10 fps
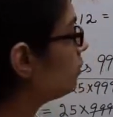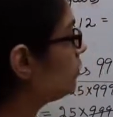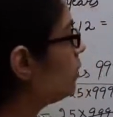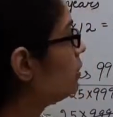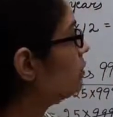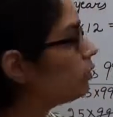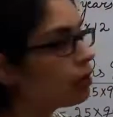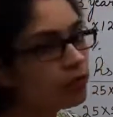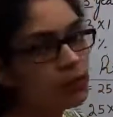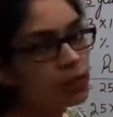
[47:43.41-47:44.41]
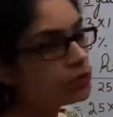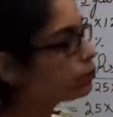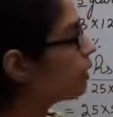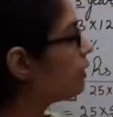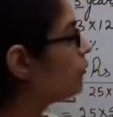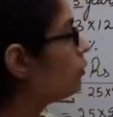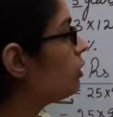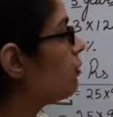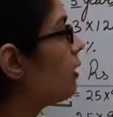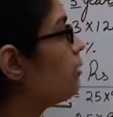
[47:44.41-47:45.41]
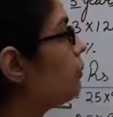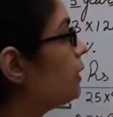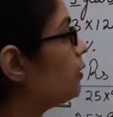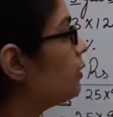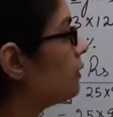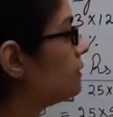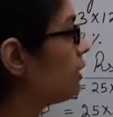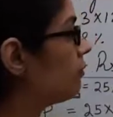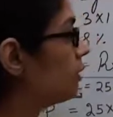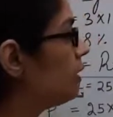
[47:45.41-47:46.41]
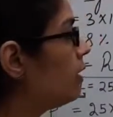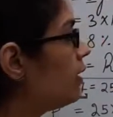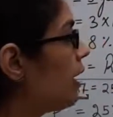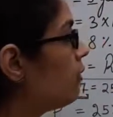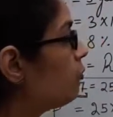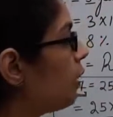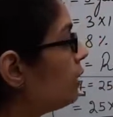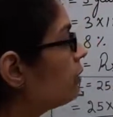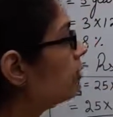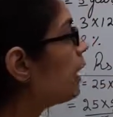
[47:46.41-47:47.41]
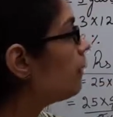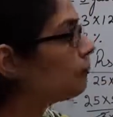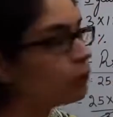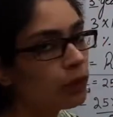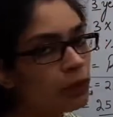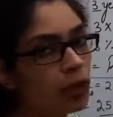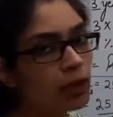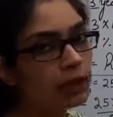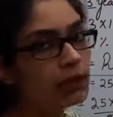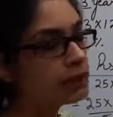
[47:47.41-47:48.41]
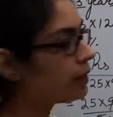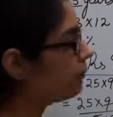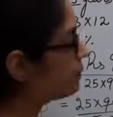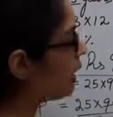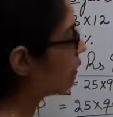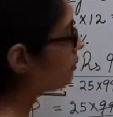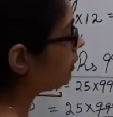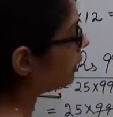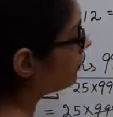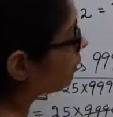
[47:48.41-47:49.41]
the result of these two I have to divide by 37. And once I am doing all these steps, I will get the